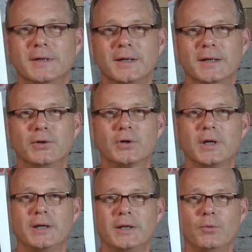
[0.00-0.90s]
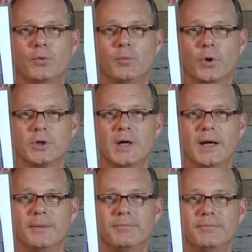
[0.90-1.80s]
and looking at that one more
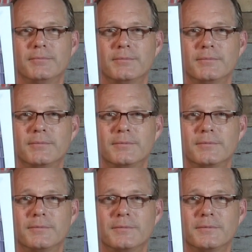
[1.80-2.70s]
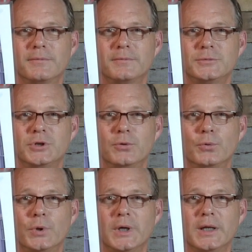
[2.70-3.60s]
time, she
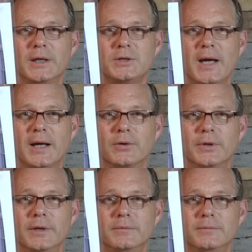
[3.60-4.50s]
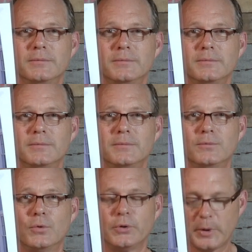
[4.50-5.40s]
really tackled it,
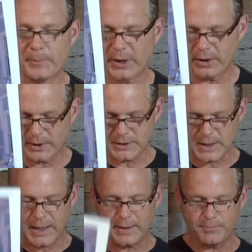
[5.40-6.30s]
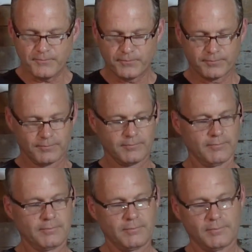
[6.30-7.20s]
one repair at a time,
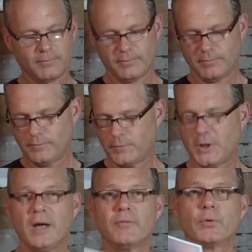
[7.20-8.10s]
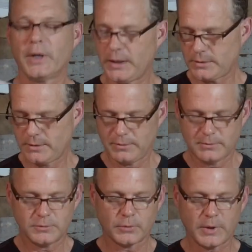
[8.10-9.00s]
to have great,
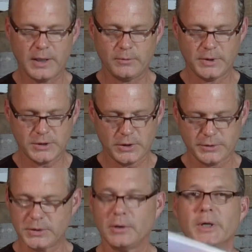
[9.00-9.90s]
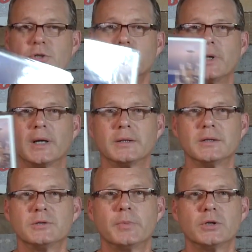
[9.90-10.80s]
great results. And I'll make sure I got
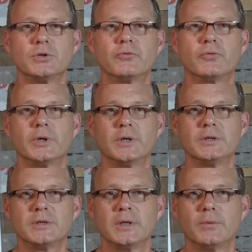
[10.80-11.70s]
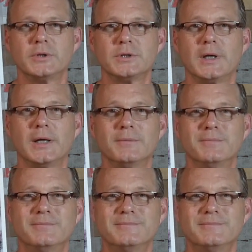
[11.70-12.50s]
this picture for you to see once again.